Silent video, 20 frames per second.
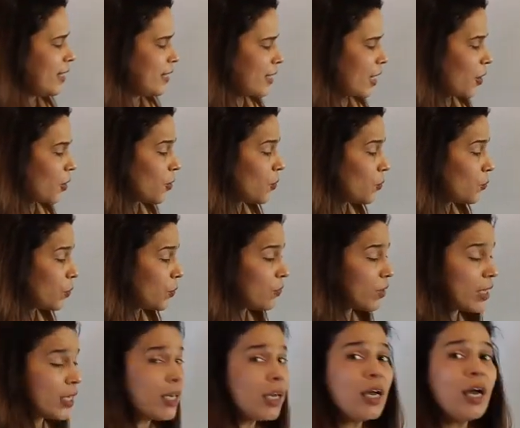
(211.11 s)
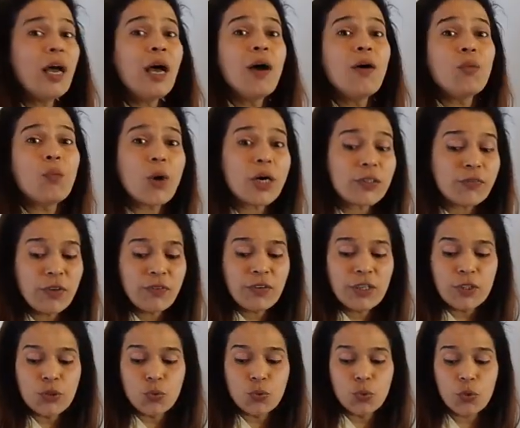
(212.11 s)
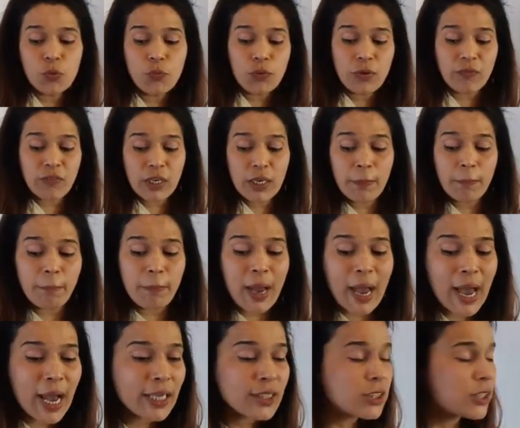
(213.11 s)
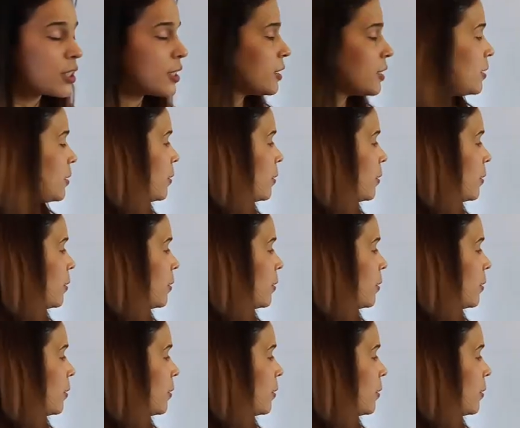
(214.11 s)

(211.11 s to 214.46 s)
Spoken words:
Now what we will do, we will match